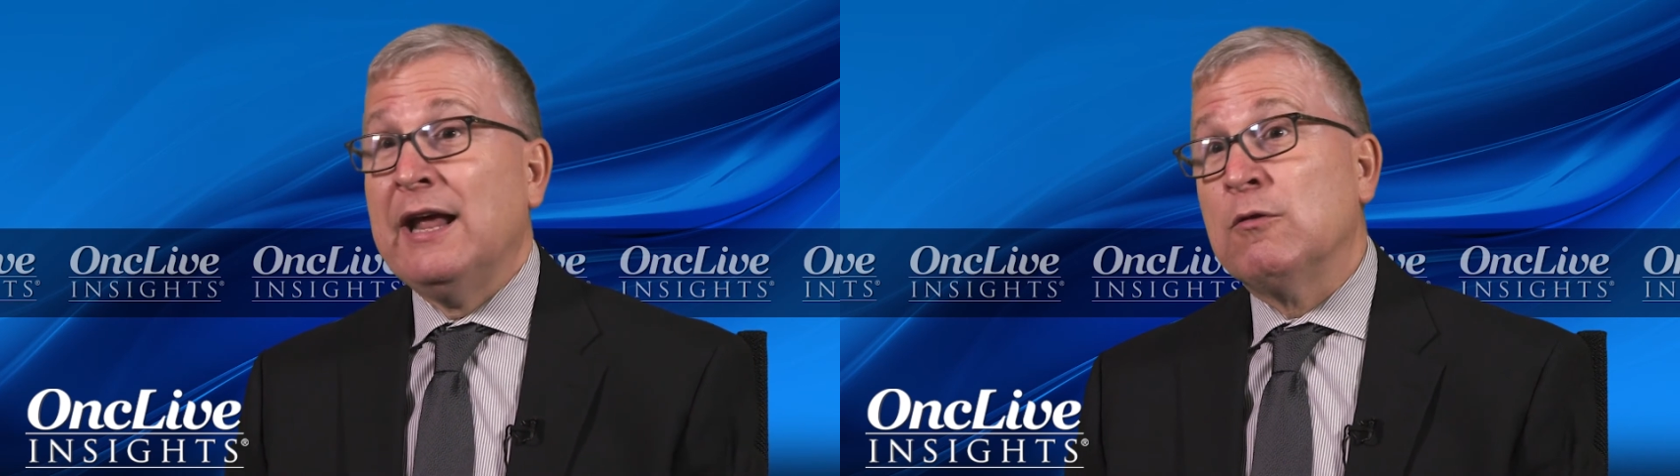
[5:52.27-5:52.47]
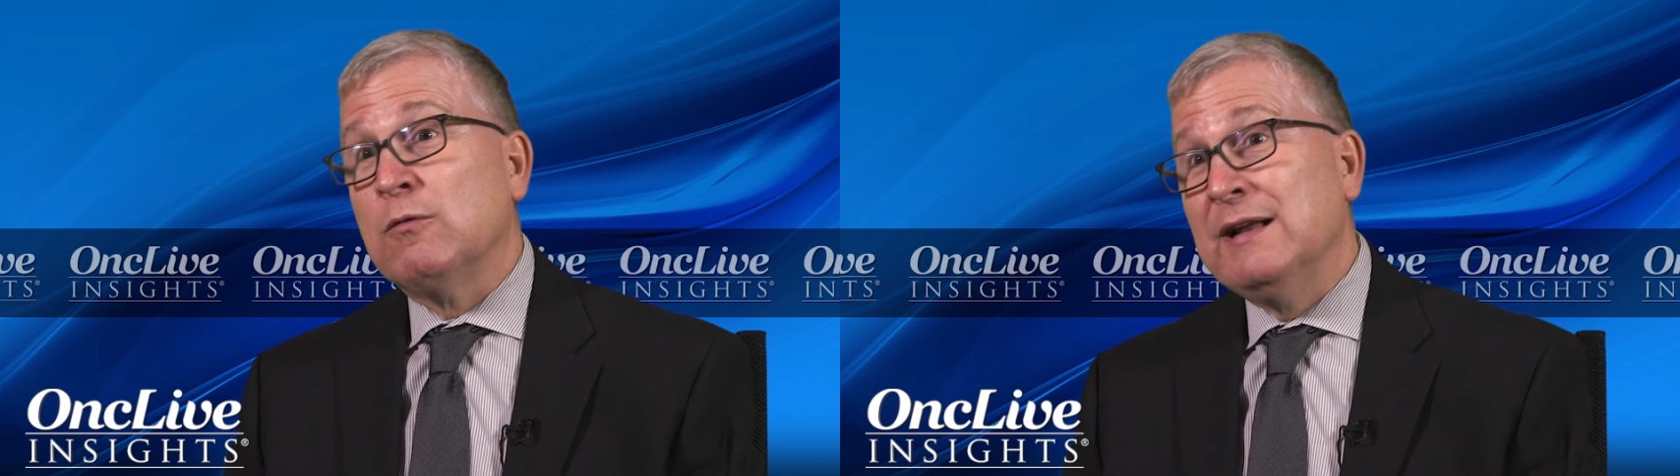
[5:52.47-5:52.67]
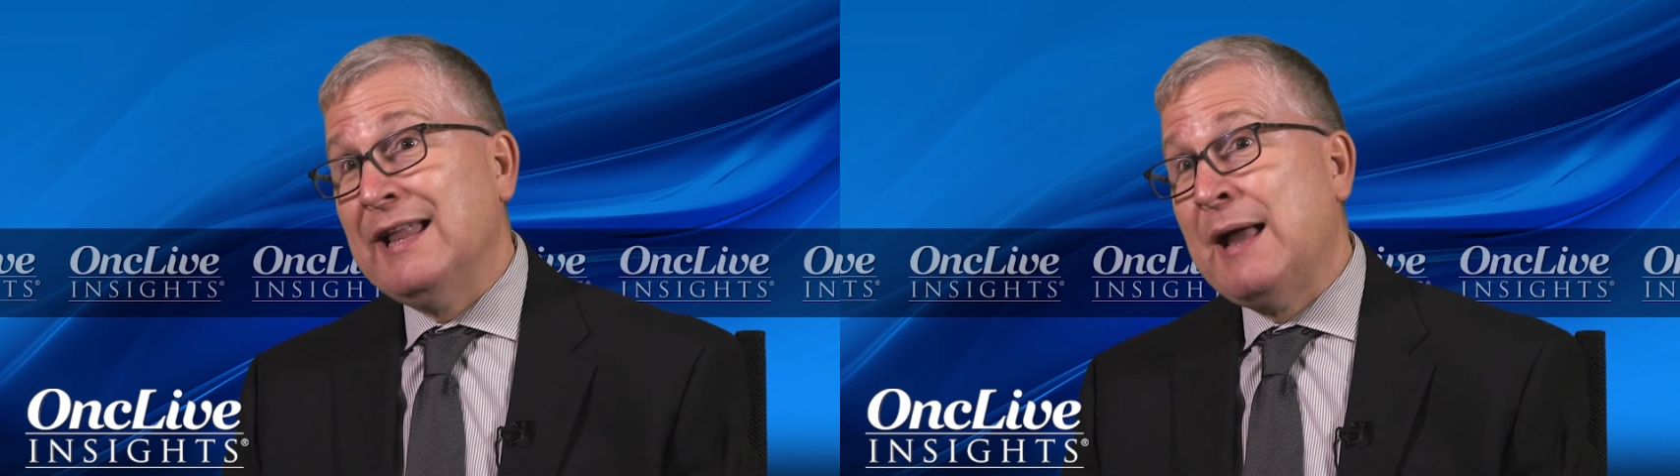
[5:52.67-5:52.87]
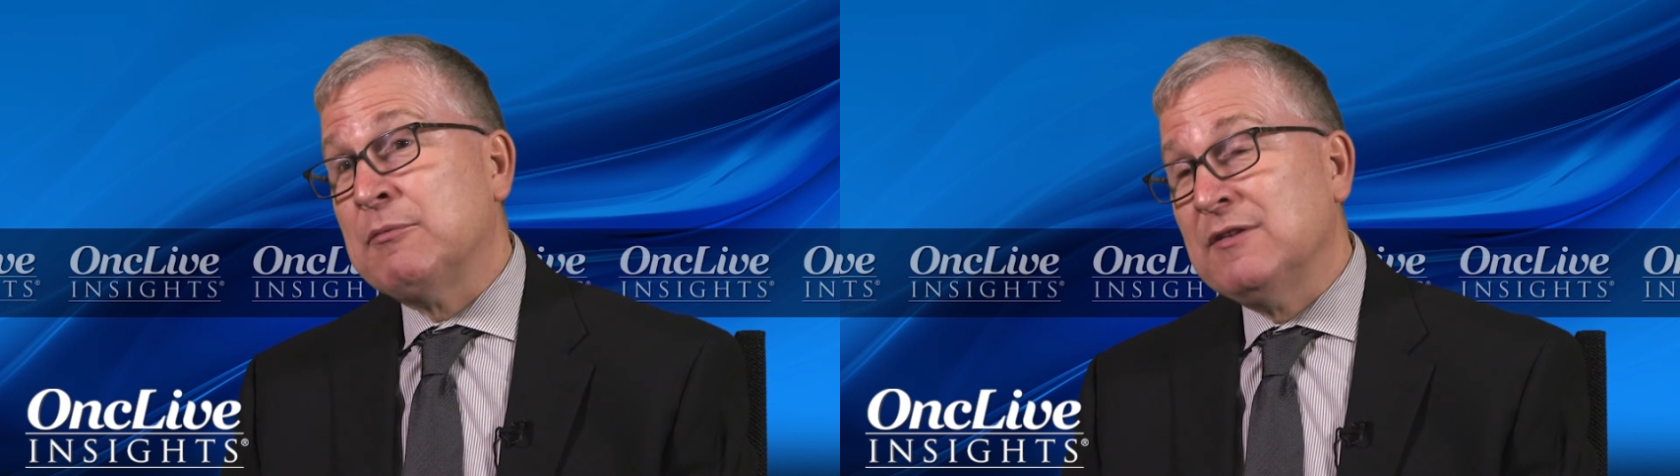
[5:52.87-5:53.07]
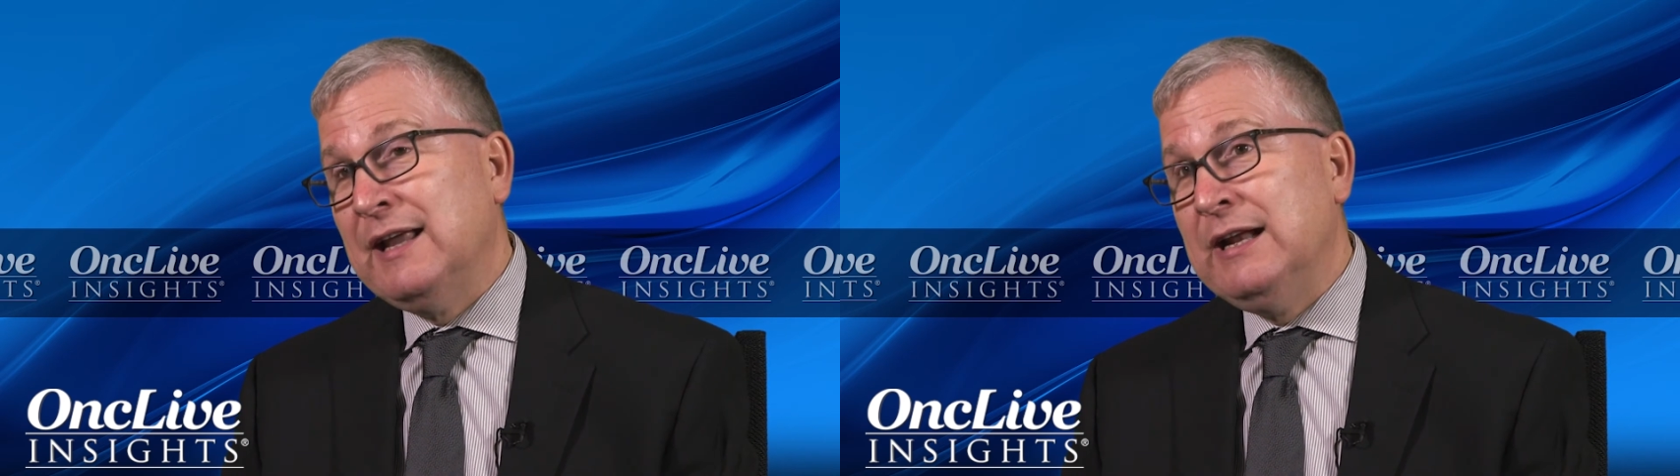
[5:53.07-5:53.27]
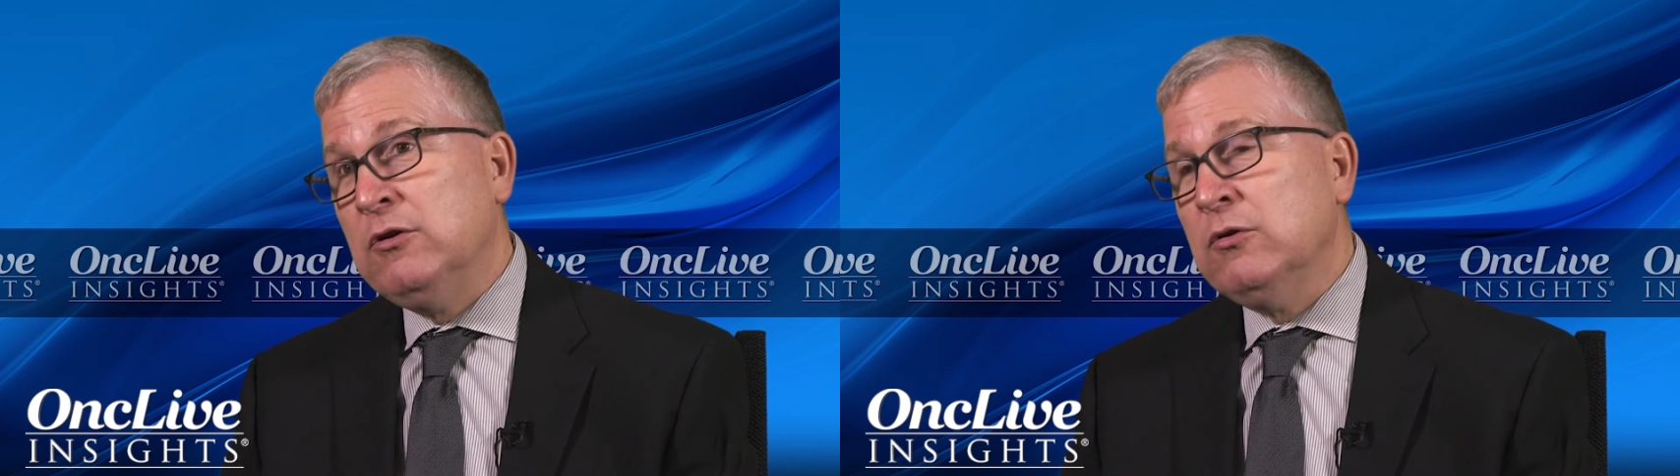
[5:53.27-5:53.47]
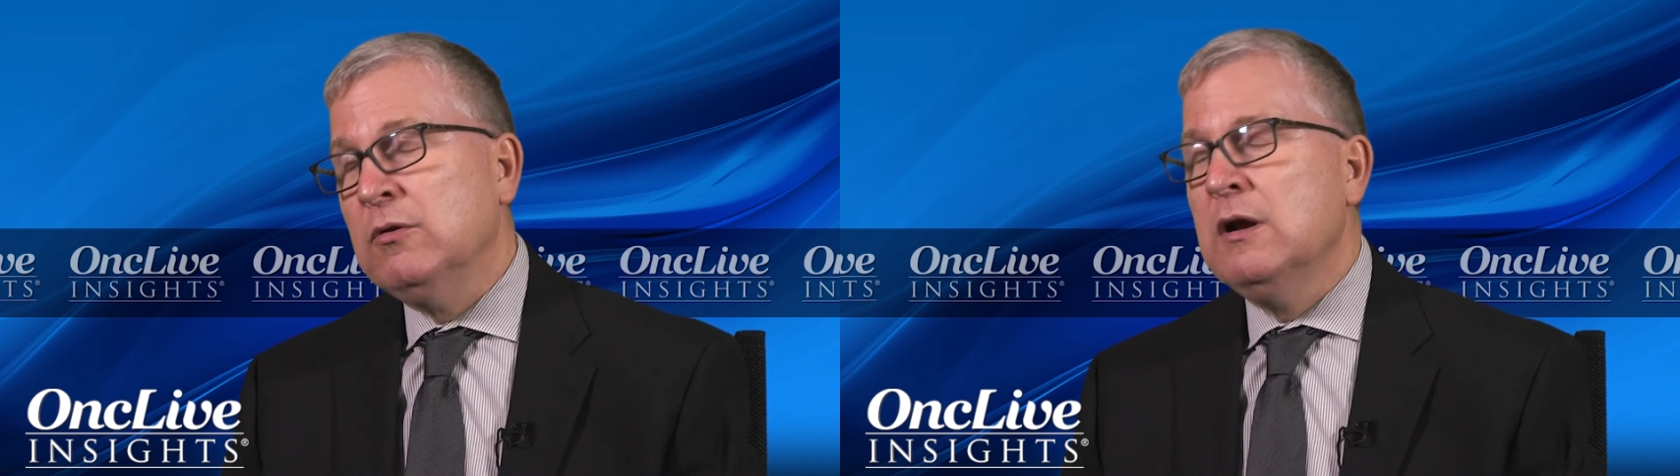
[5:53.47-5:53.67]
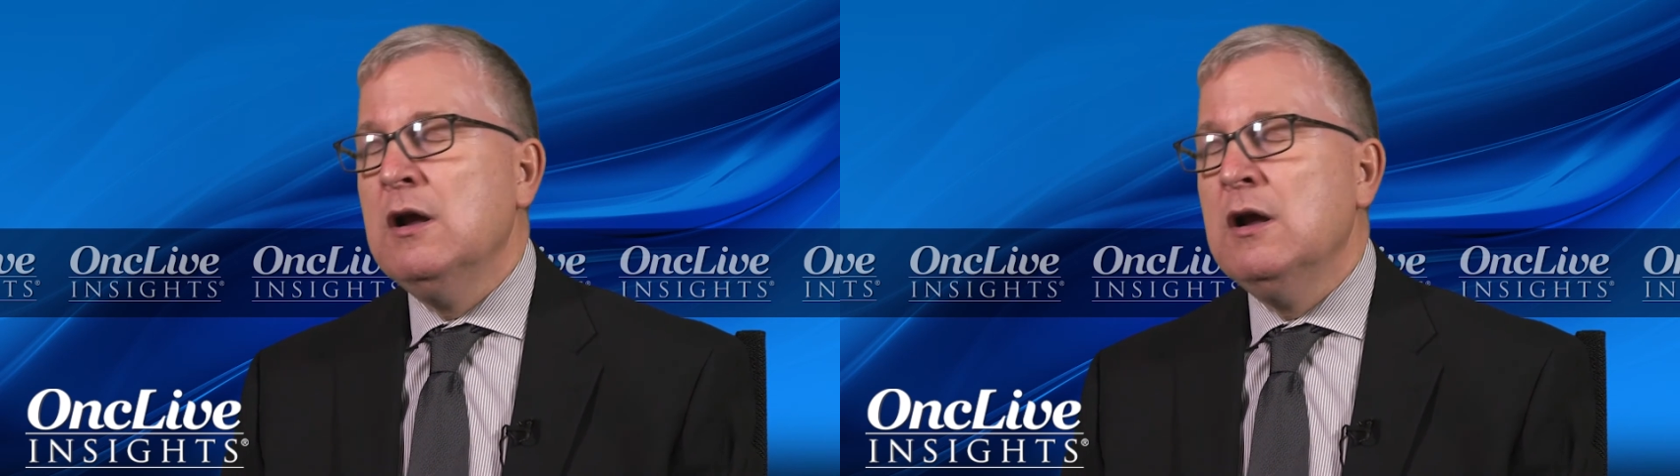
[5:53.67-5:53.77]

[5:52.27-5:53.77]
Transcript: and relapsed later,